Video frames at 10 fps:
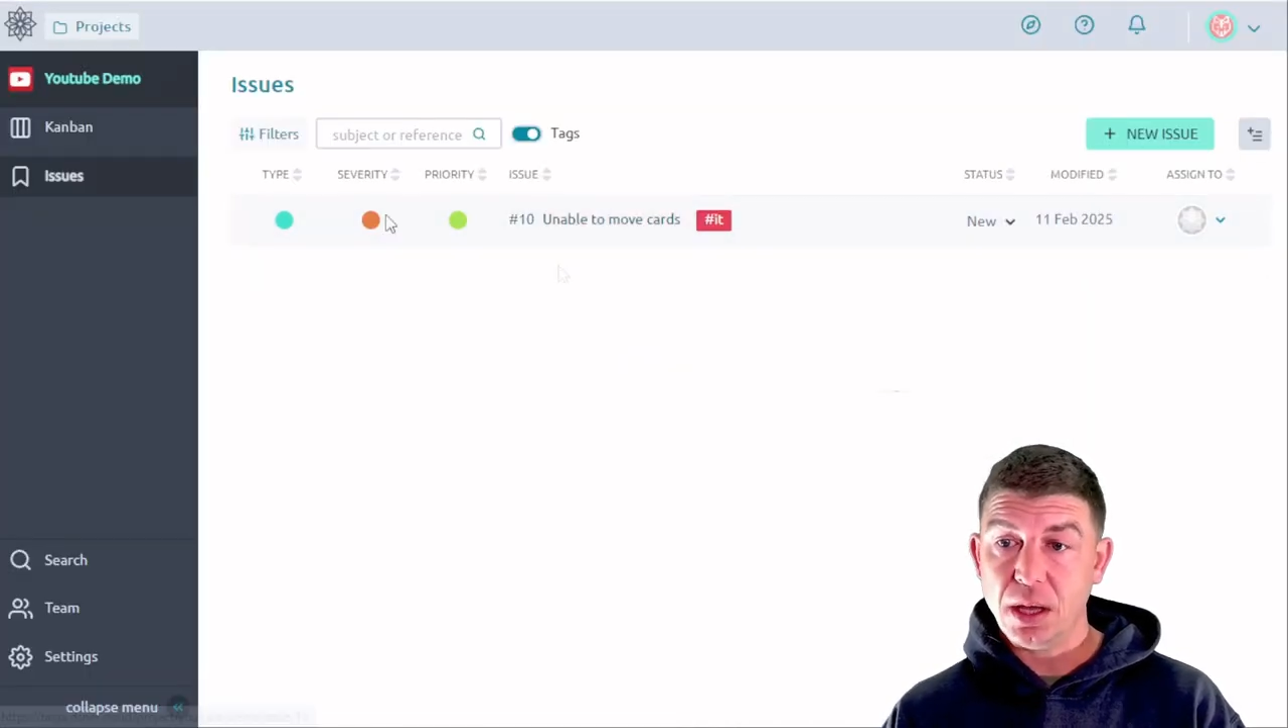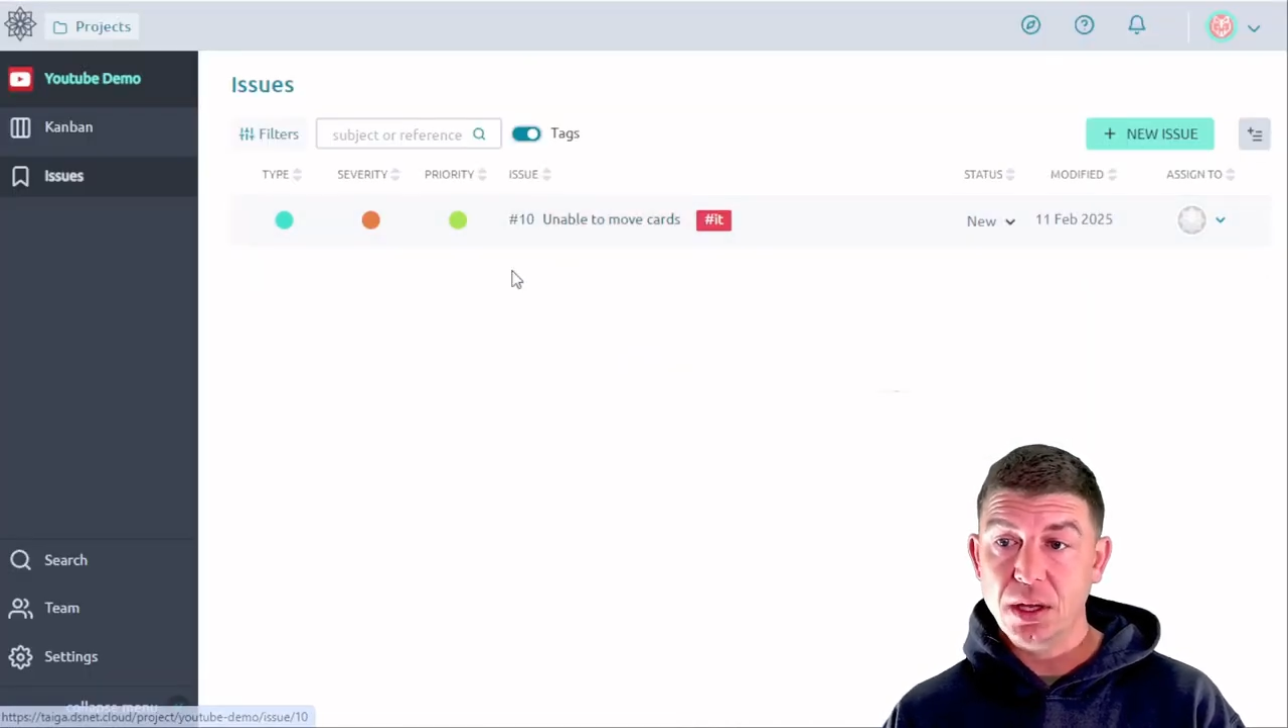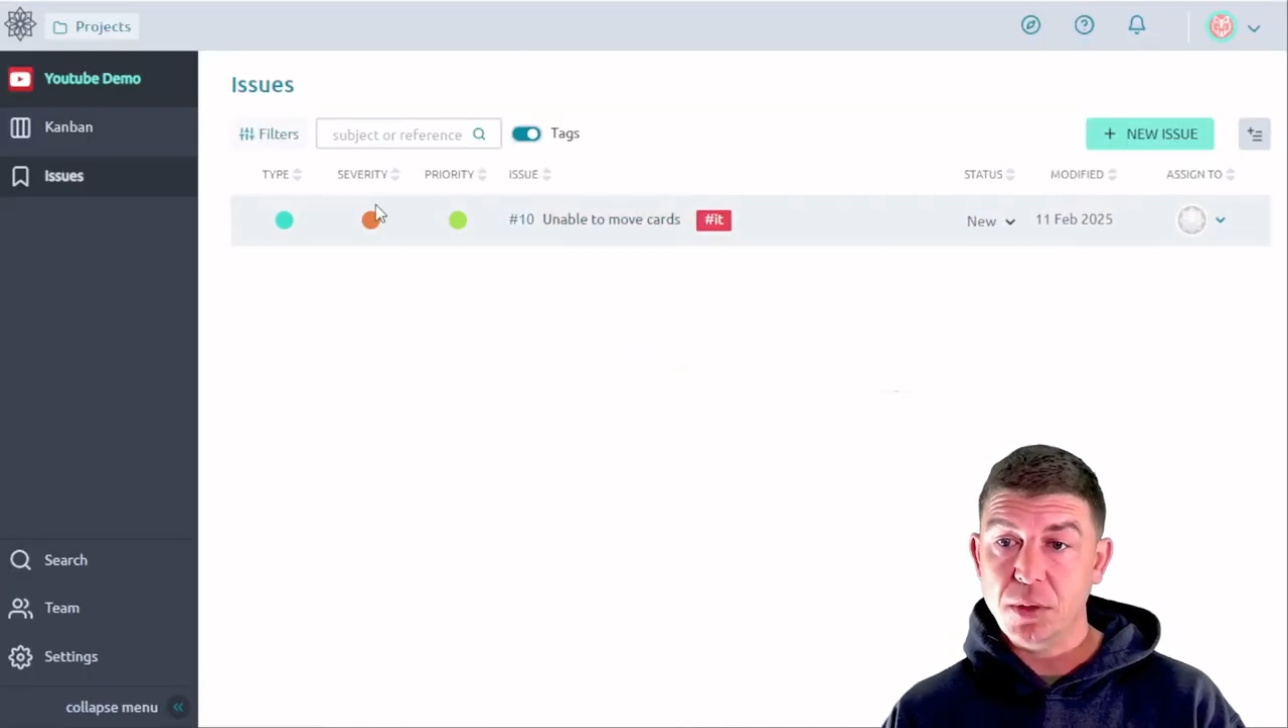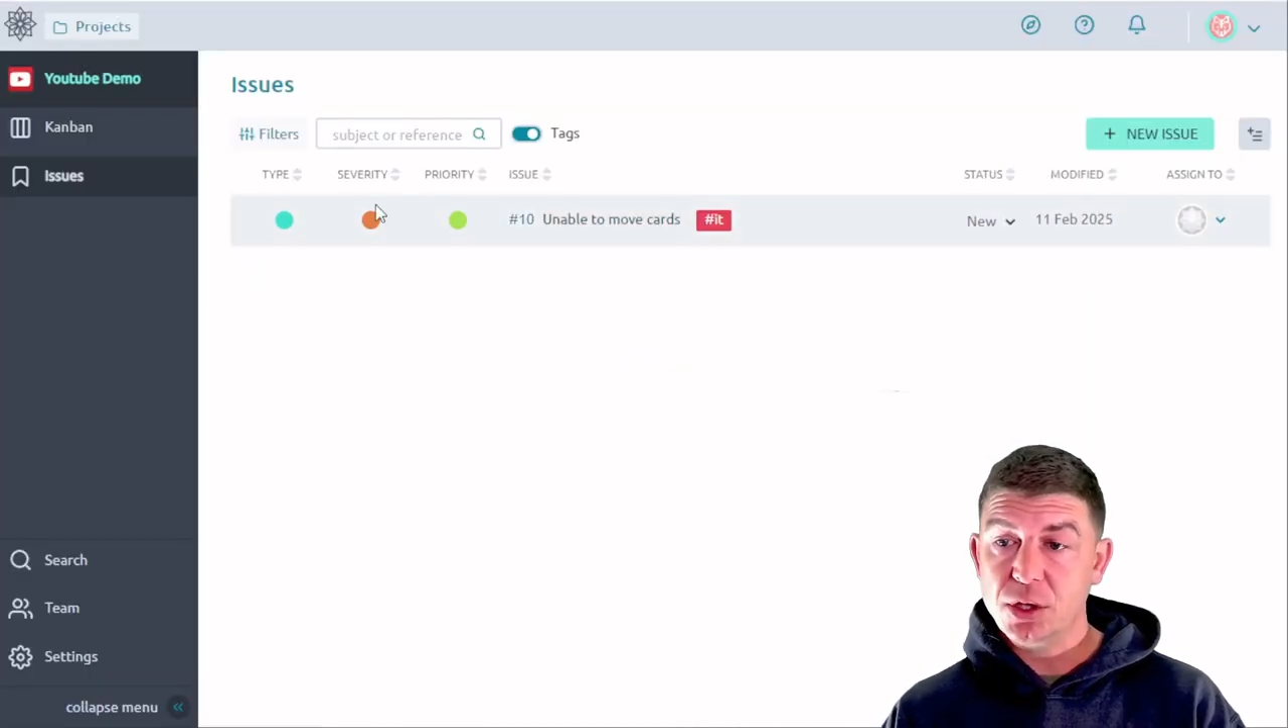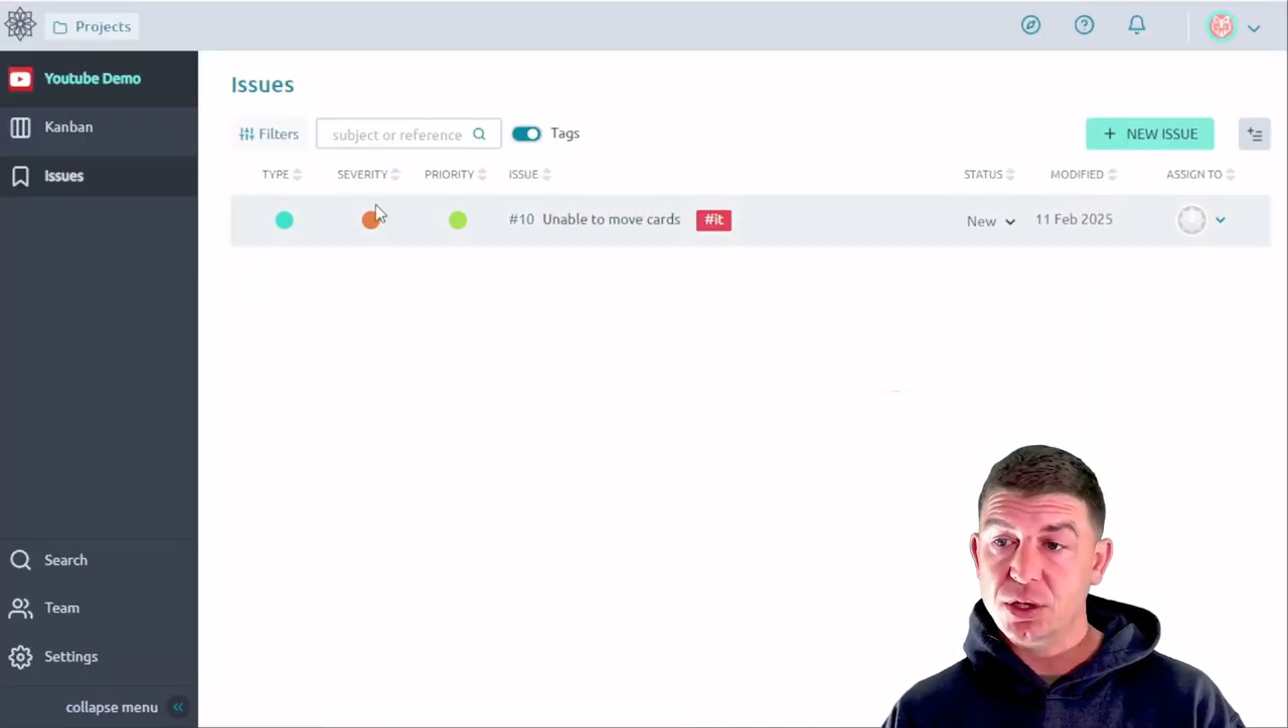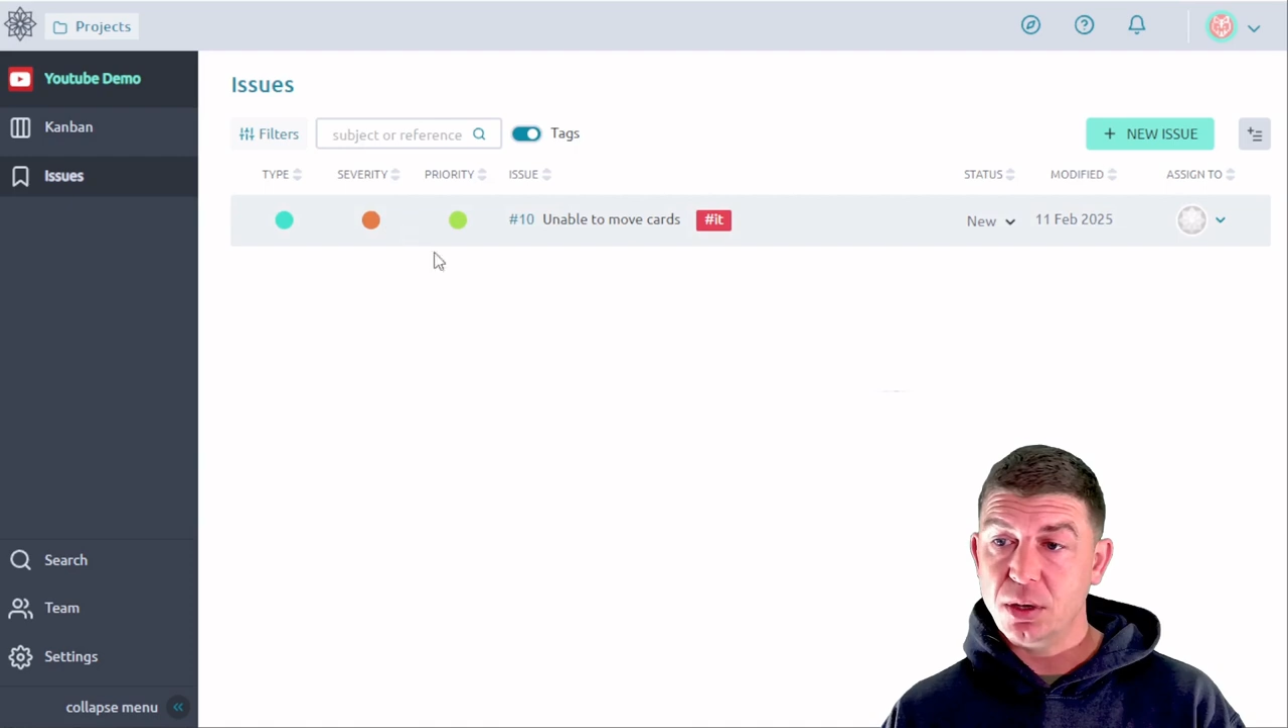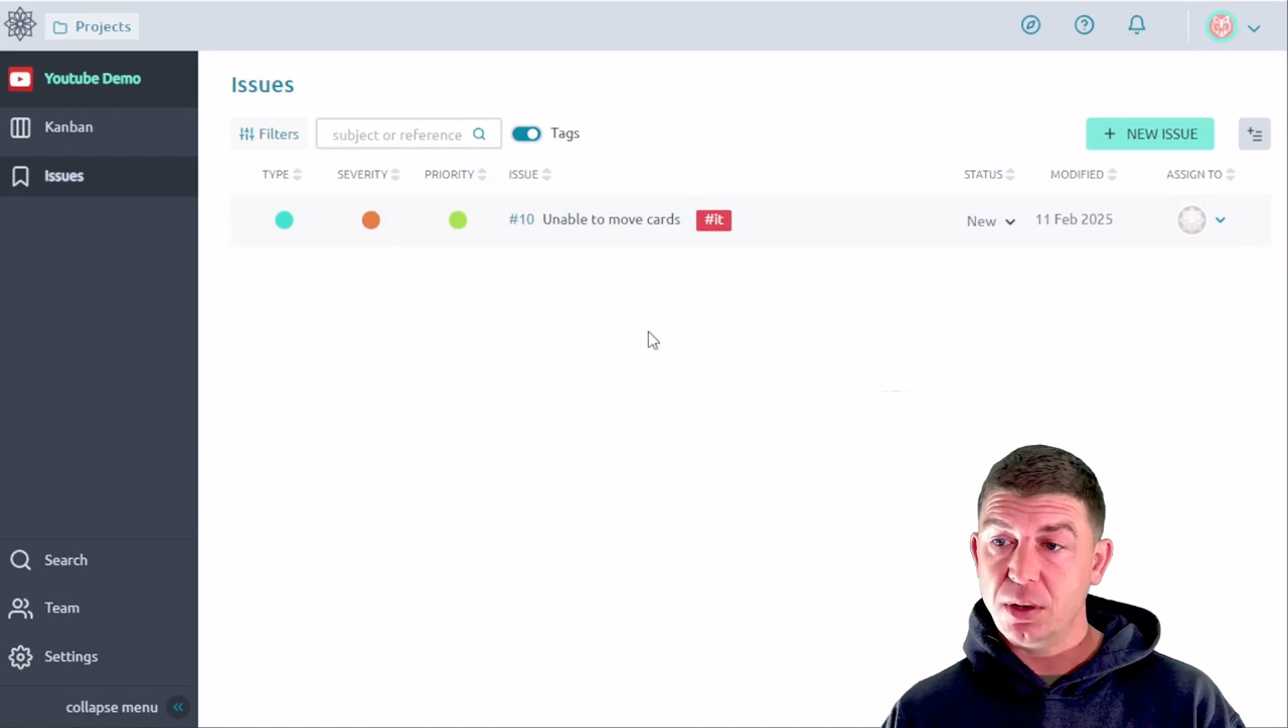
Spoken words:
So